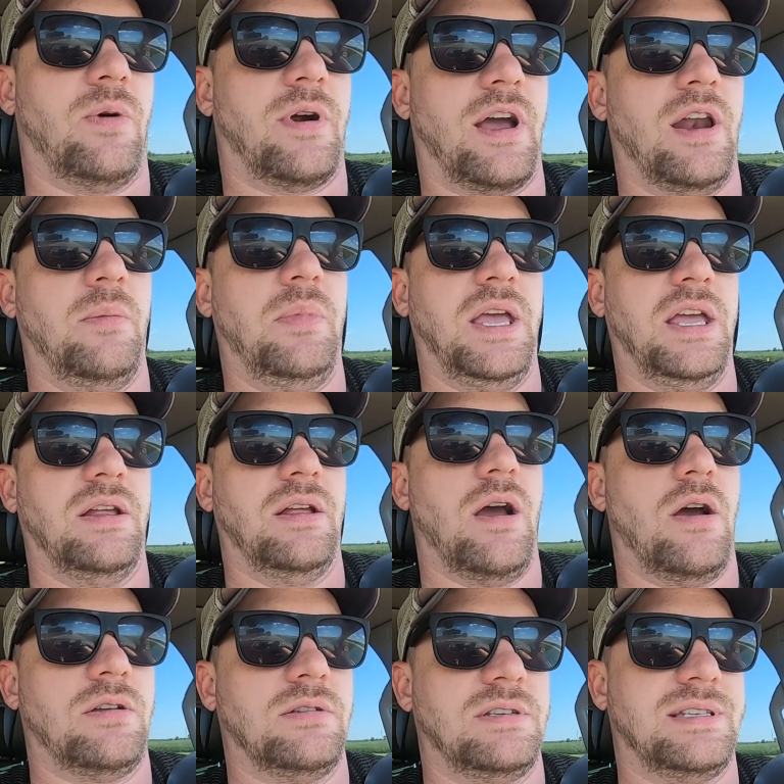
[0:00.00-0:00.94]
we're gonna
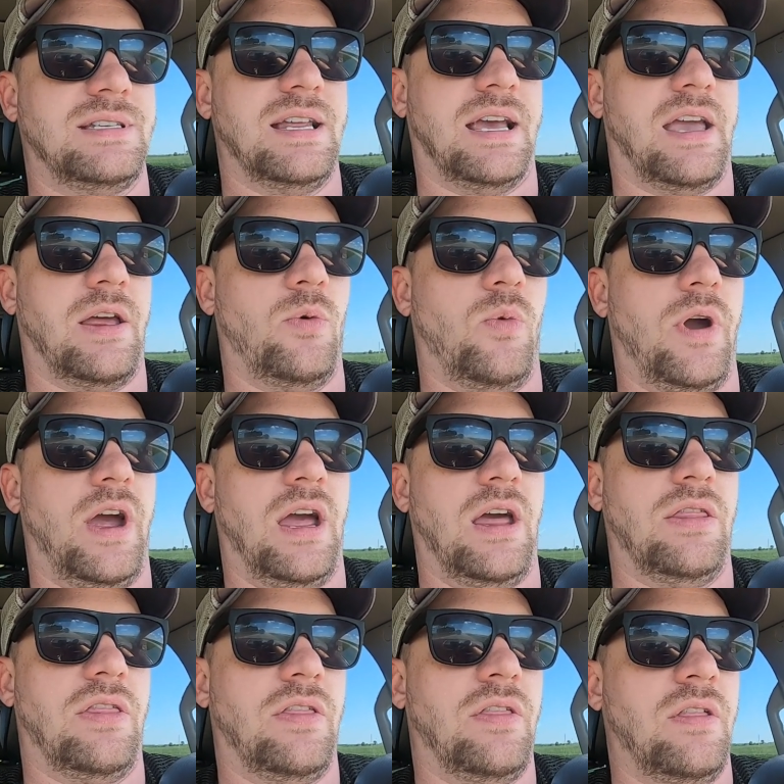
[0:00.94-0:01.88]
be sticking
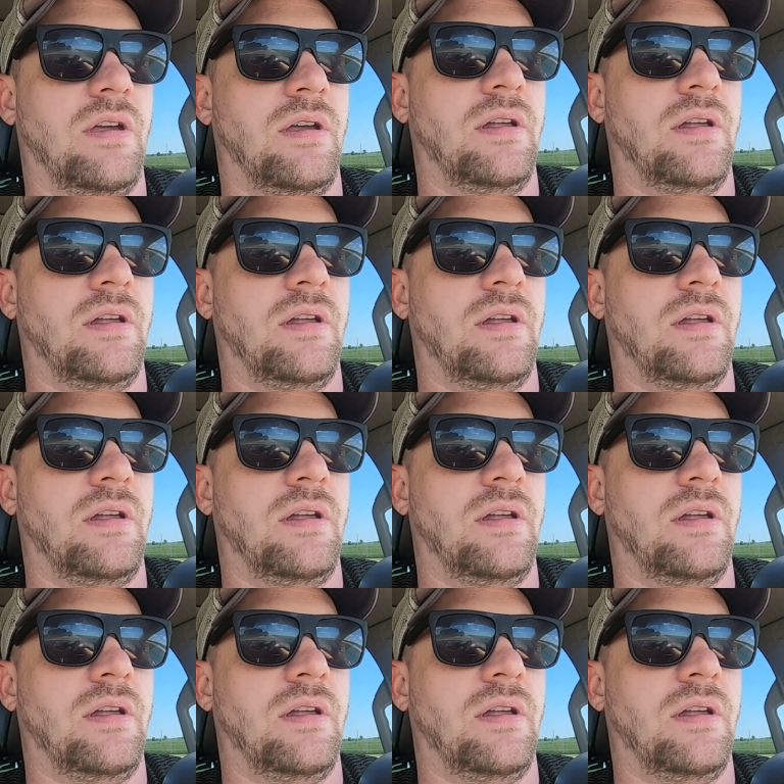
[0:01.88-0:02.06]
with